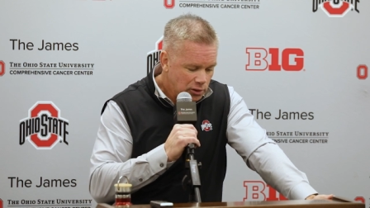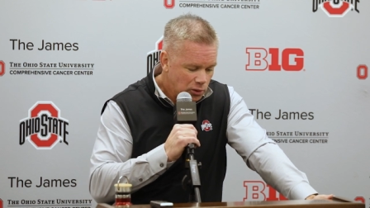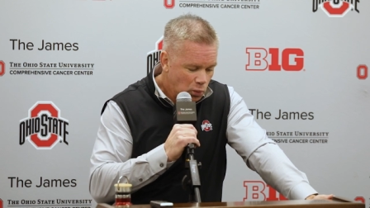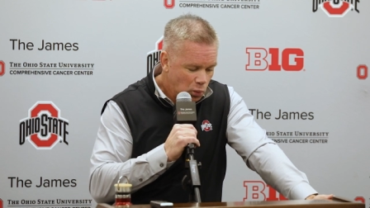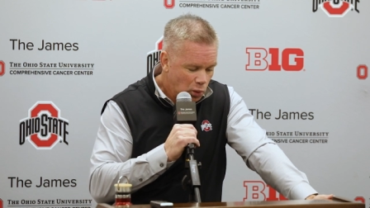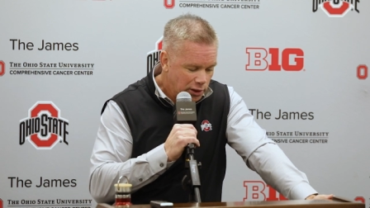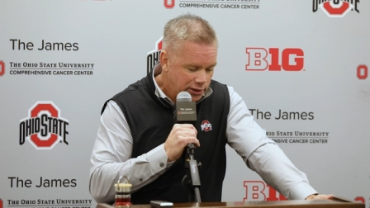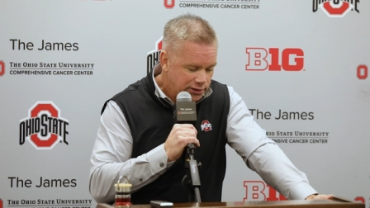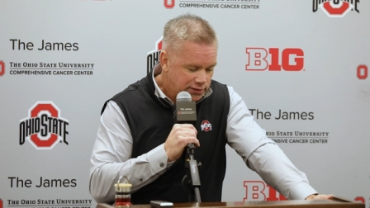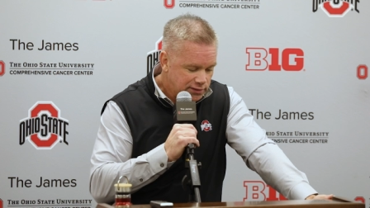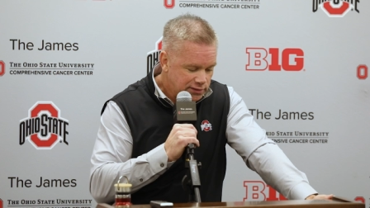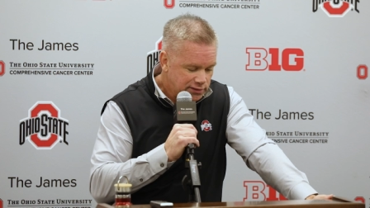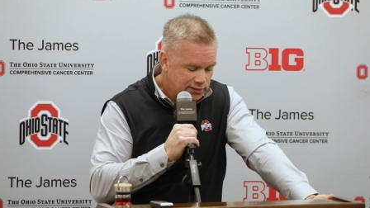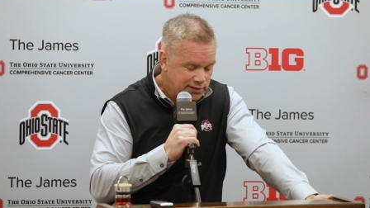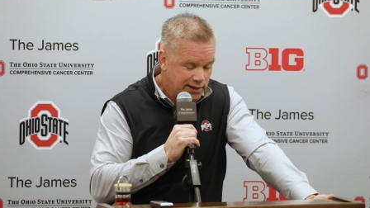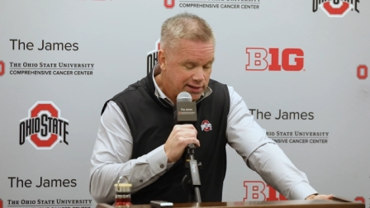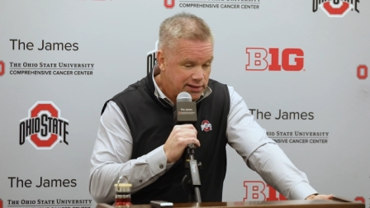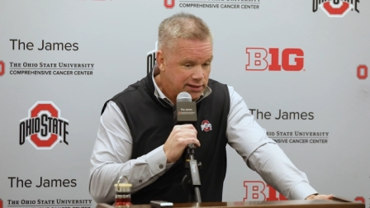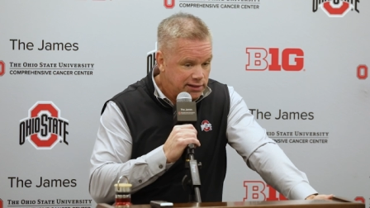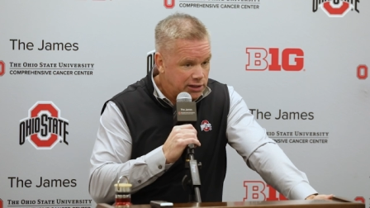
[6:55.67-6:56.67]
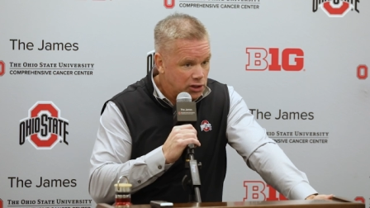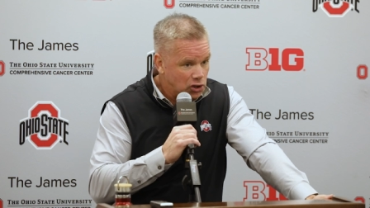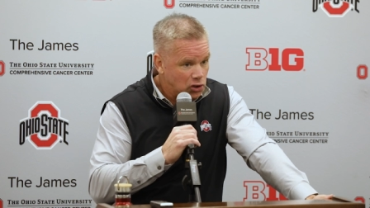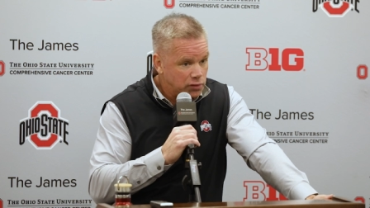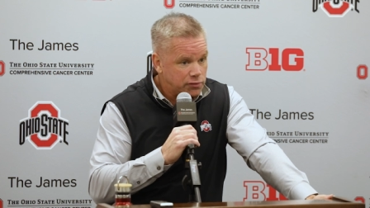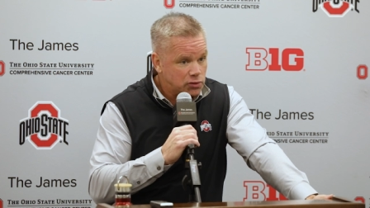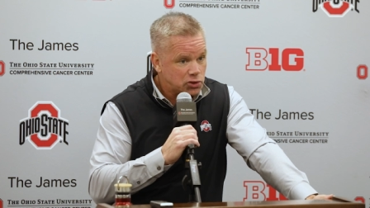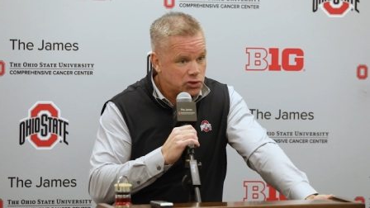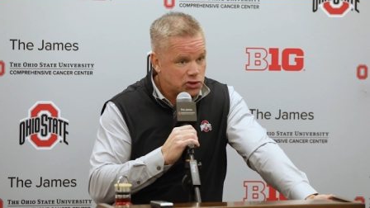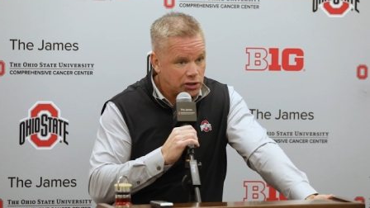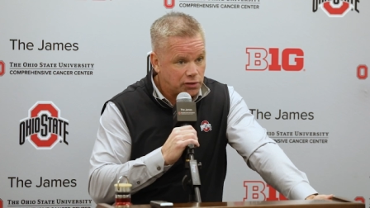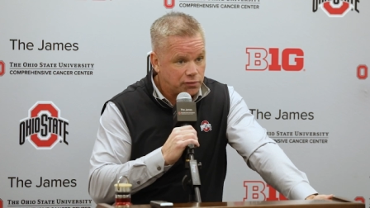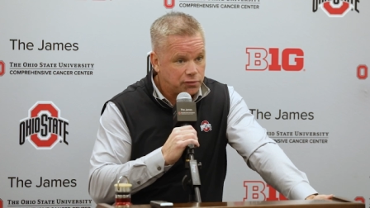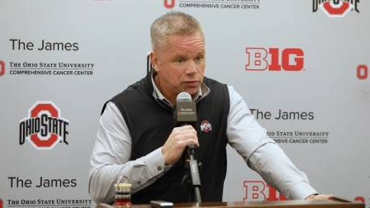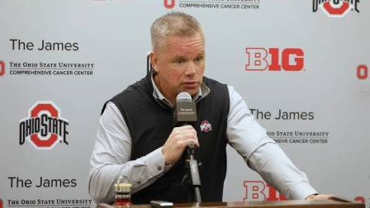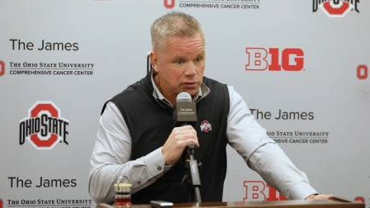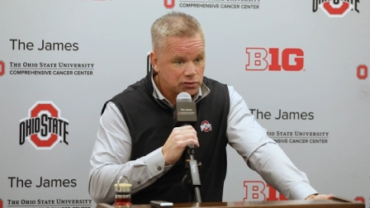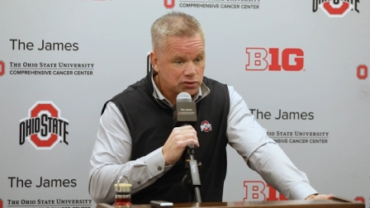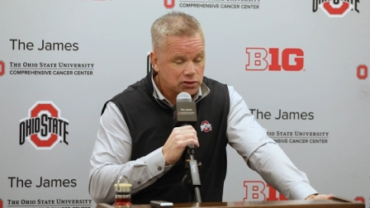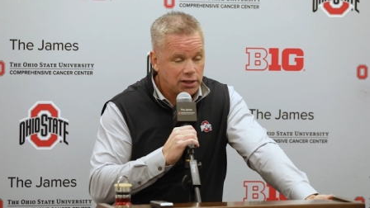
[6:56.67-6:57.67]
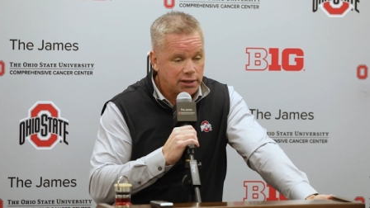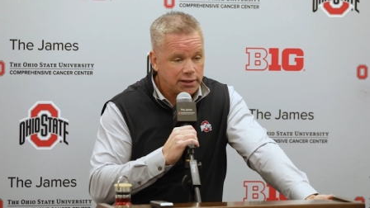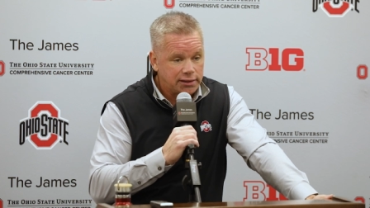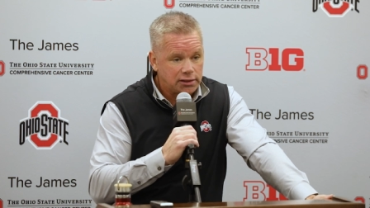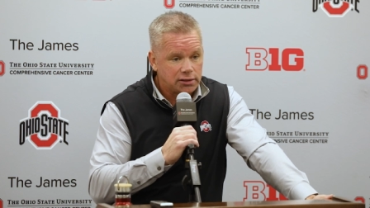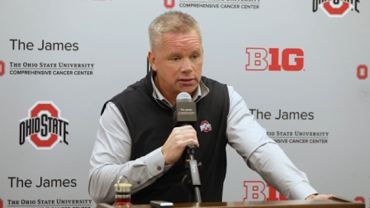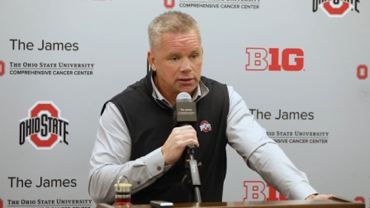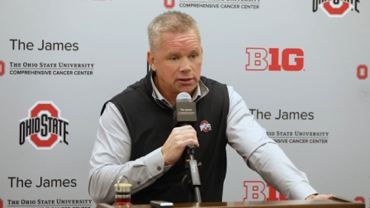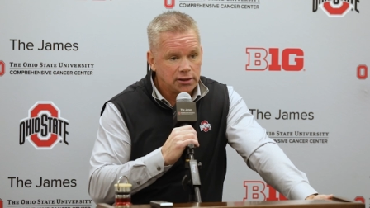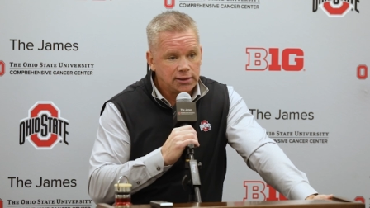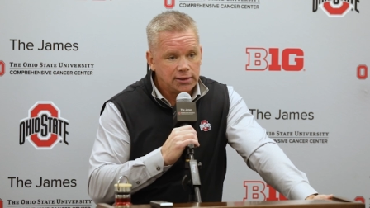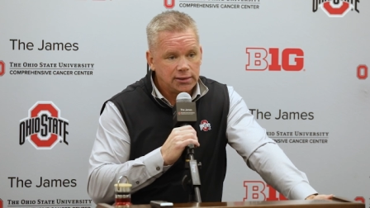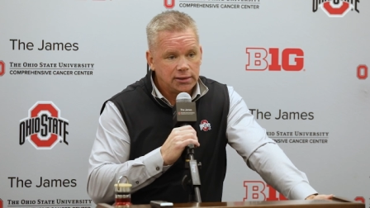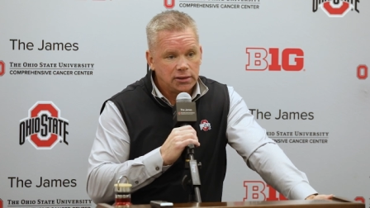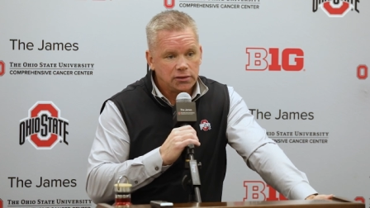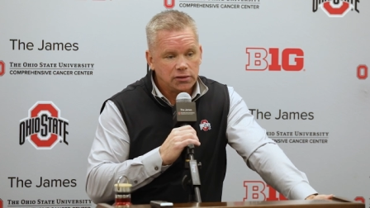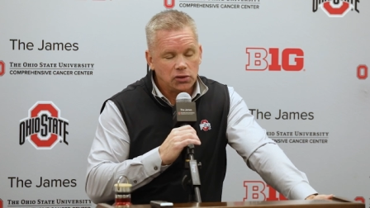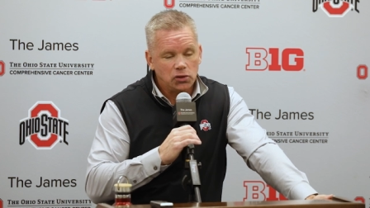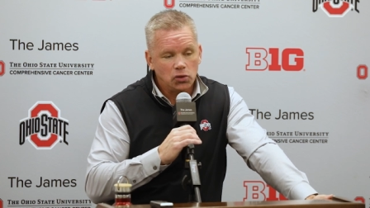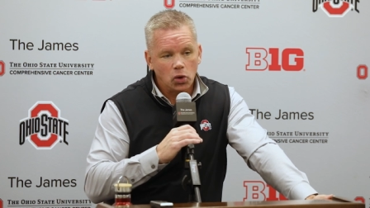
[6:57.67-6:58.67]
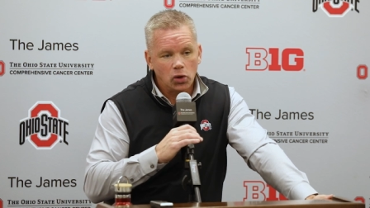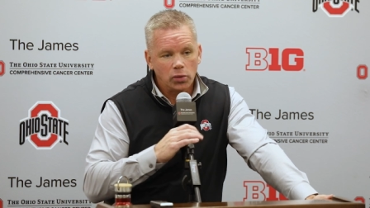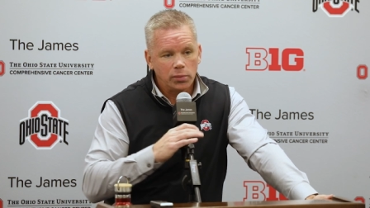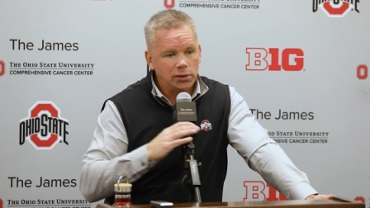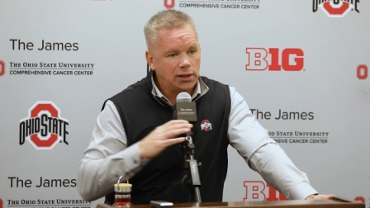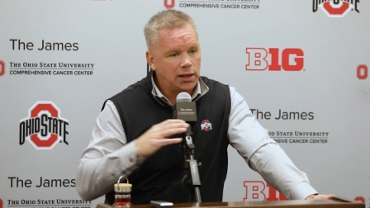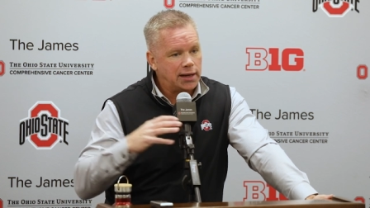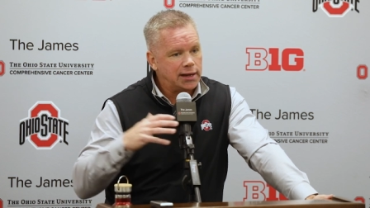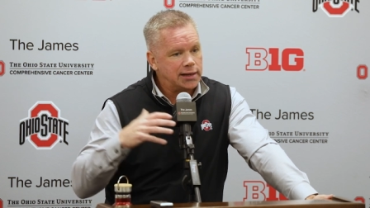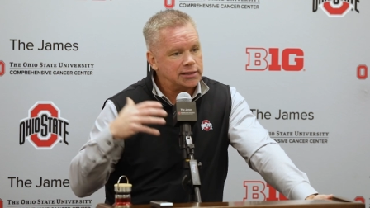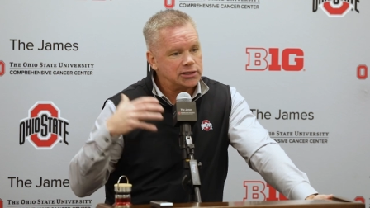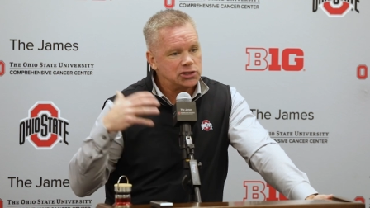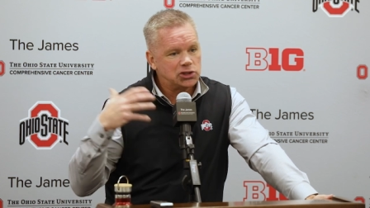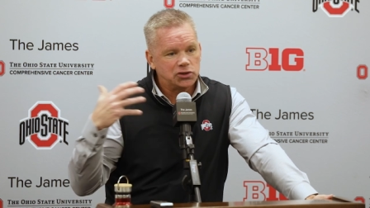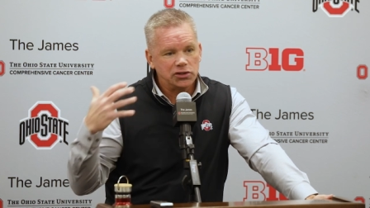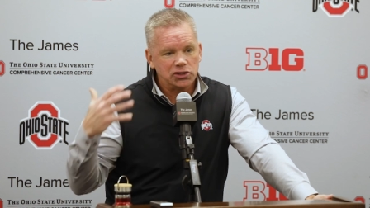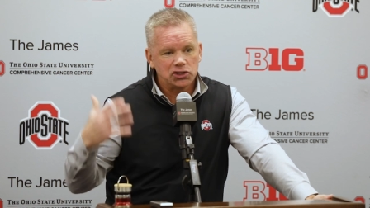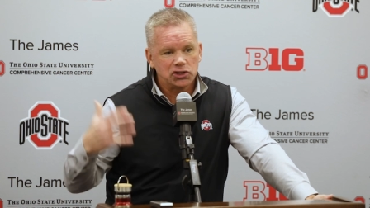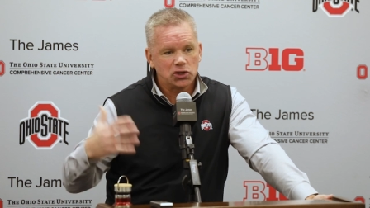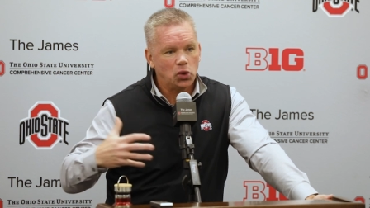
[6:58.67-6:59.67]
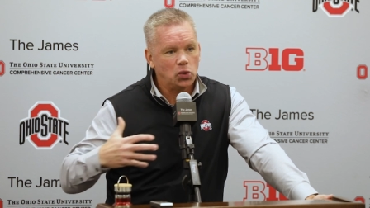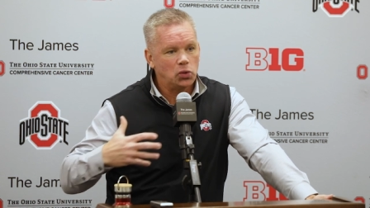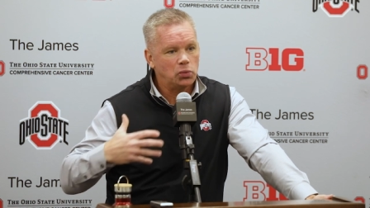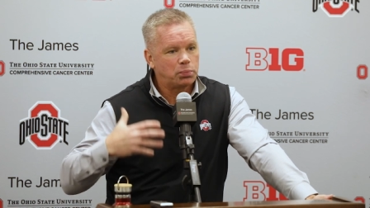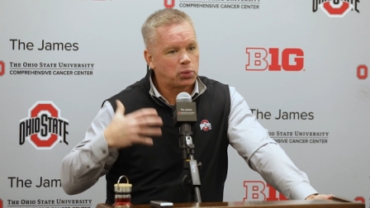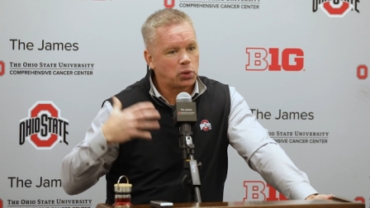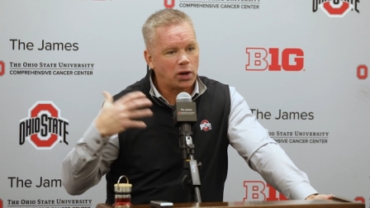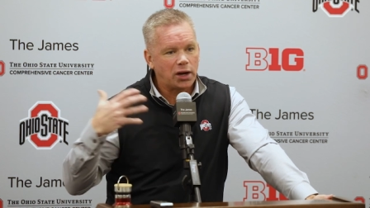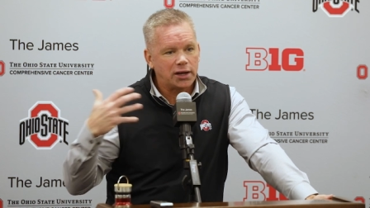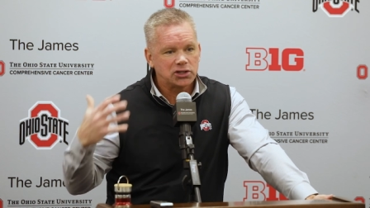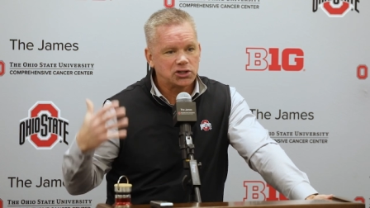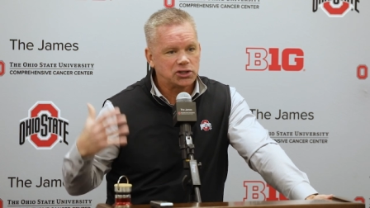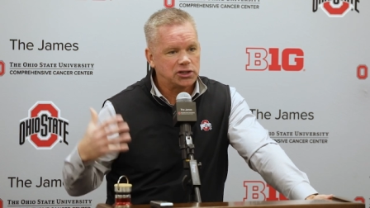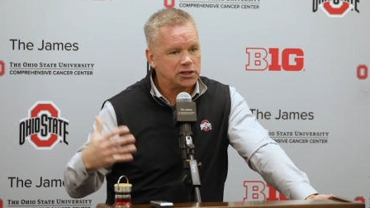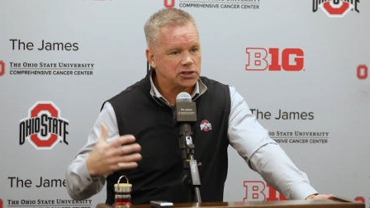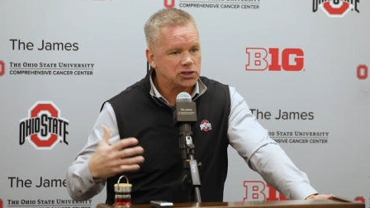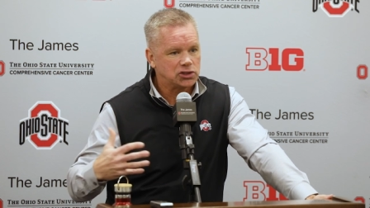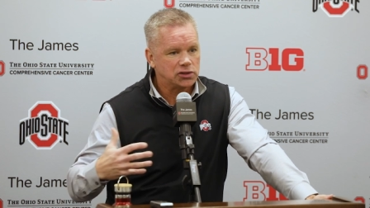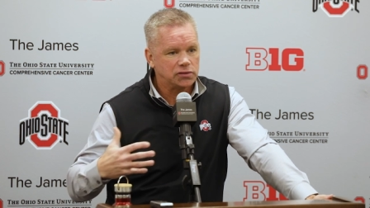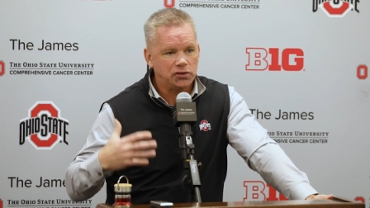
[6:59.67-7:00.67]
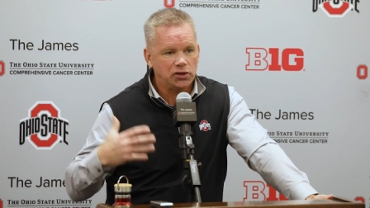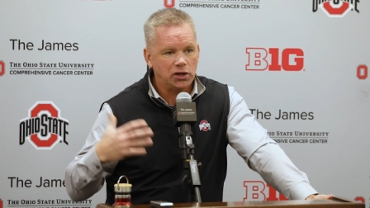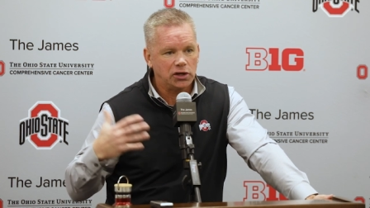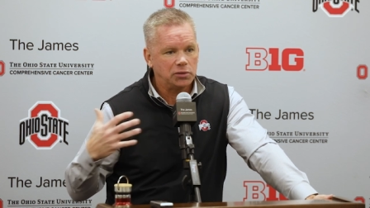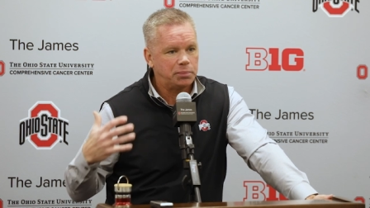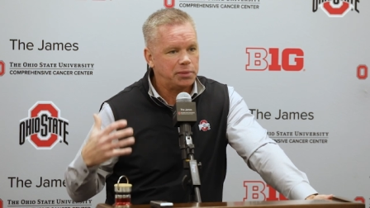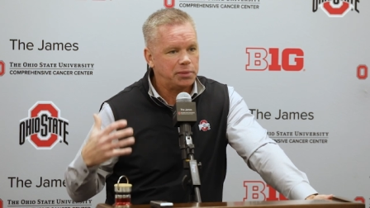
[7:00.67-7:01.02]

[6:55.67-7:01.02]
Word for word: what taking care of yourself looks like, to normalize this whole process of young